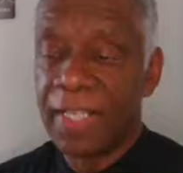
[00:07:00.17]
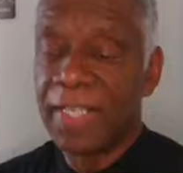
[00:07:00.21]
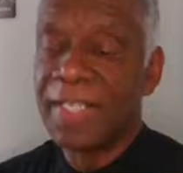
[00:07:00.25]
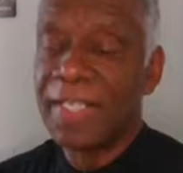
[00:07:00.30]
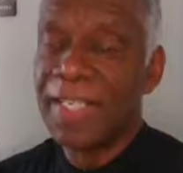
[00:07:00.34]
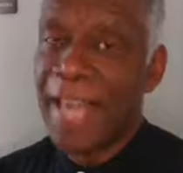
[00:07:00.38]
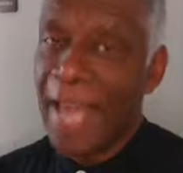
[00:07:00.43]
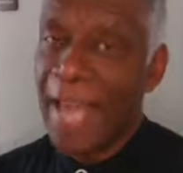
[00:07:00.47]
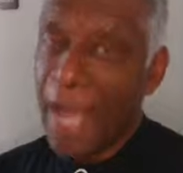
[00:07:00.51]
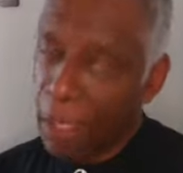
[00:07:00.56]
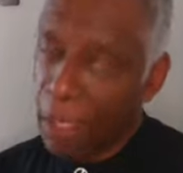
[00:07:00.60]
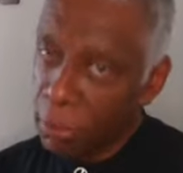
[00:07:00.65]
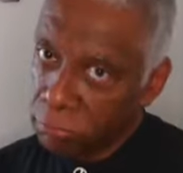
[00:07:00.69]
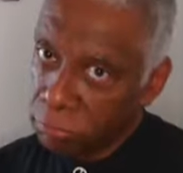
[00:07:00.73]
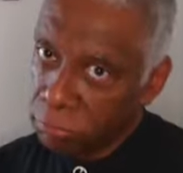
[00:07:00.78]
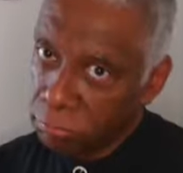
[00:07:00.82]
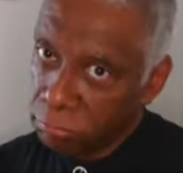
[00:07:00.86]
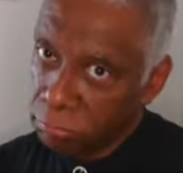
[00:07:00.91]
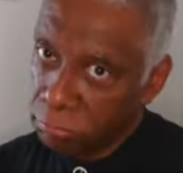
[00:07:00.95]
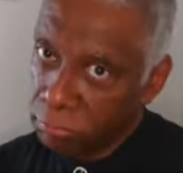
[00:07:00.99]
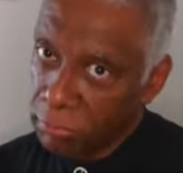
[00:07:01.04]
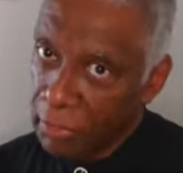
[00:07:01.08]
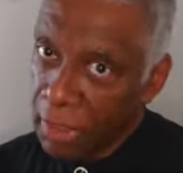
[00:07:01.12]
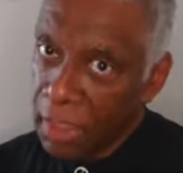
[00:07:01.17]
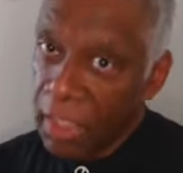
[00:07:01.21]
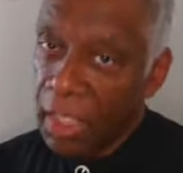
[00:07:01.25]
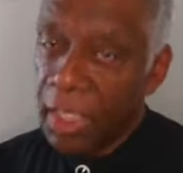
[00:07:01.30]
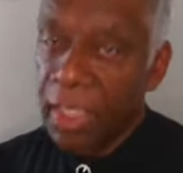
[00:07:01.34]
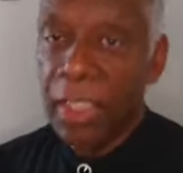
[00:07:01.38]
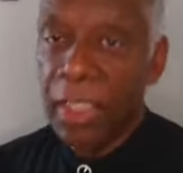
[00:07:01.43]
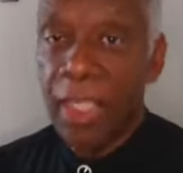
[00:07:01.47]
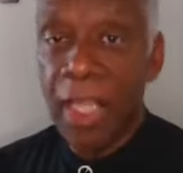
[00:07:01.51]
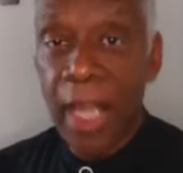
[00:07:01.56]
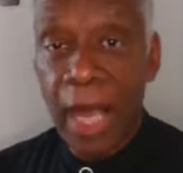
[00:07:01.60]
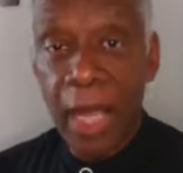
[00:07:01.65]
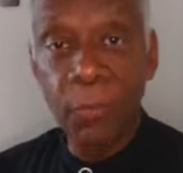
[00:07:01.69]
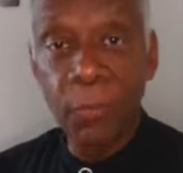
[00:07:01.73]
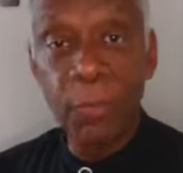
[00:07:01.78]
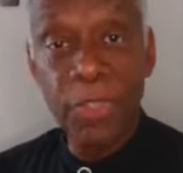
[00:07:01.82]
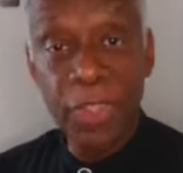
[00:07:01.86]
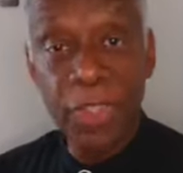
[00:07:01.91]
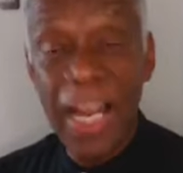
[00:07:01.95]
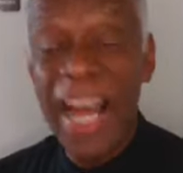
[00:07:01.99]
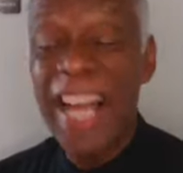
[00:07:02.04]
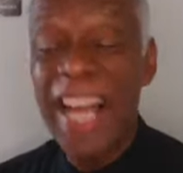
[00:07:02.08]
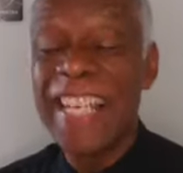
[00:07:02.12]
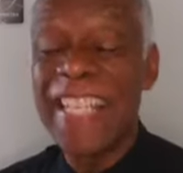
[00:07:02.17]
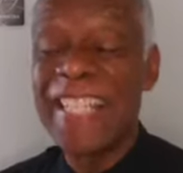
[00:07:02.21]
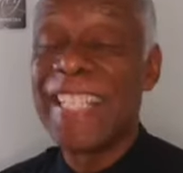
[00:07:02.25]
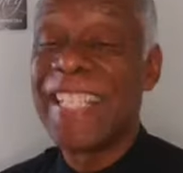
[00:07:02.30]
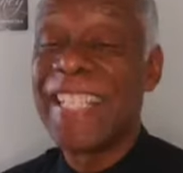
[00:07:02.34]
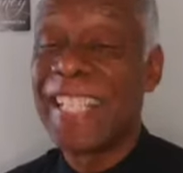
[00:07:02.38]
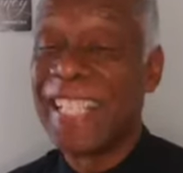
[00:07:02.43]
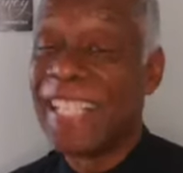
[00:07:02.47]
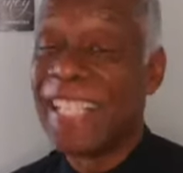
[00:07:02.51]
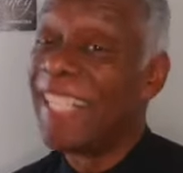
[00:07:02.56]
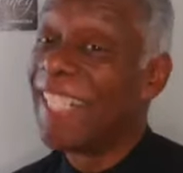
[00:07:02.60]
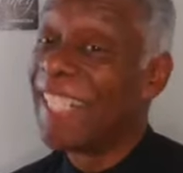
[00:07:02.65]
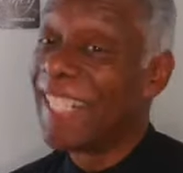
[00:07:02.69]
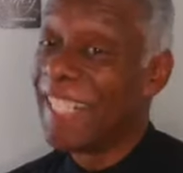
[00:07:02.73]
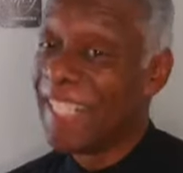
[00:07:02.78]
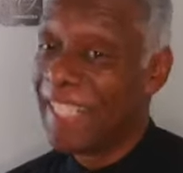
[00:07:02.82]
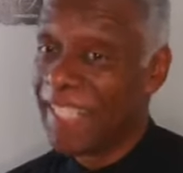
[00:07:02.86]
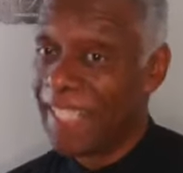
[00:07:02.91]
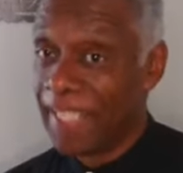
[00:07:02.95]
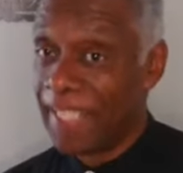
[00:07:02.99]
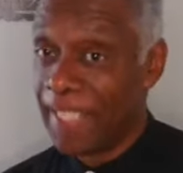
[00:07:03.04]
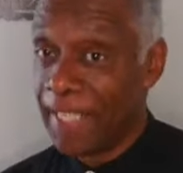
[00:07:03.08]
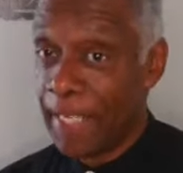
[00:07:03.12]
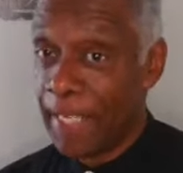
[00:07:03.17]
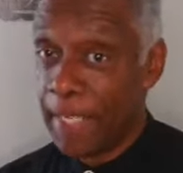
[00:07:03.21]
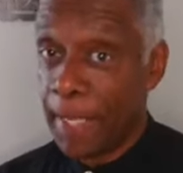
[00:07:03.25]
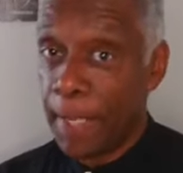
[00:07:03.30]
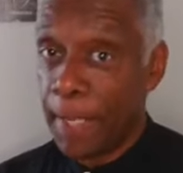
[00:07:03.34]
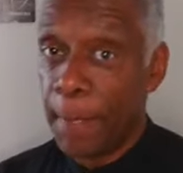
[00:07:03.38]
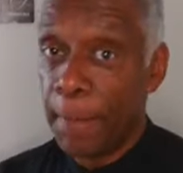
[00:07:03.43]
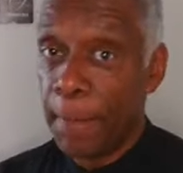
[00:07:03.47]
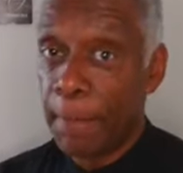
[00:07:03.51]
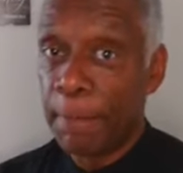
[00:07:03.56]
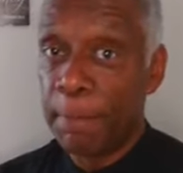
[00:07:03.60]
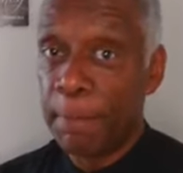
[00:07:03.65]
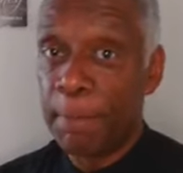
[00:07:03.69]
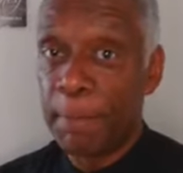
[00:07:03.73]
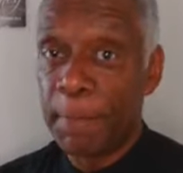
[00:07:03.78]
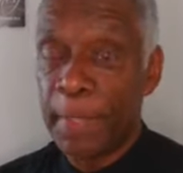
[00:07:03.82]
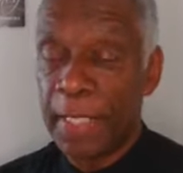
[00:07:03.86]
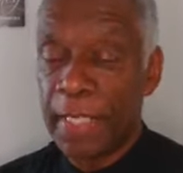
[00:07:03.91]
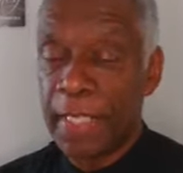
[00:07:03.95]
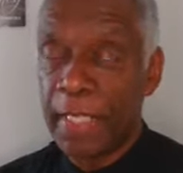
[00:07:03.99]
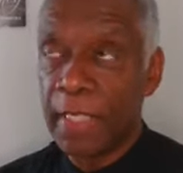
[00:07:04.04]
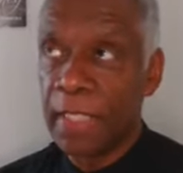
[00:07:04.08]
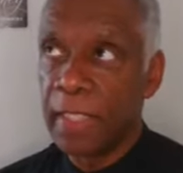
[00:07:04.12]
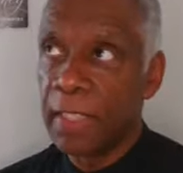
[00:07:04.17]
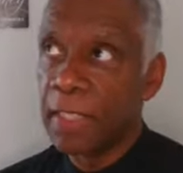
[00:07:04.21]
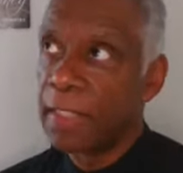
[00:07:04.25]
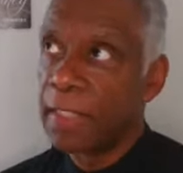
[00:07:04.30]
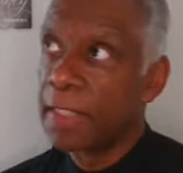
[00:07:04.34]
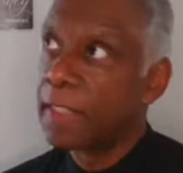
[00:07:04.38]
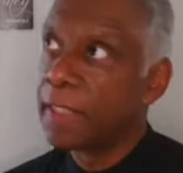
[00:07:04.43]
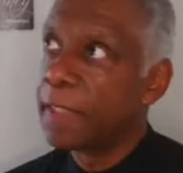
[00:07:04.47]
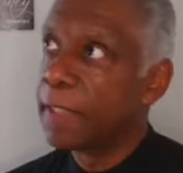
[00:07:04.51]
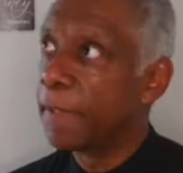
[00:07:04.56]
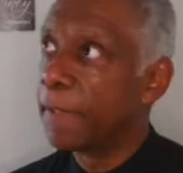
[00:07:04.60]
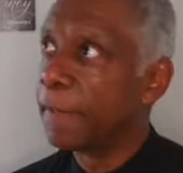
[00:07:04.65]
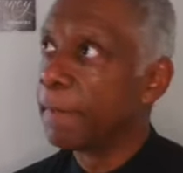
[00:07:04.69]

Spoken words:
Now, God was not done because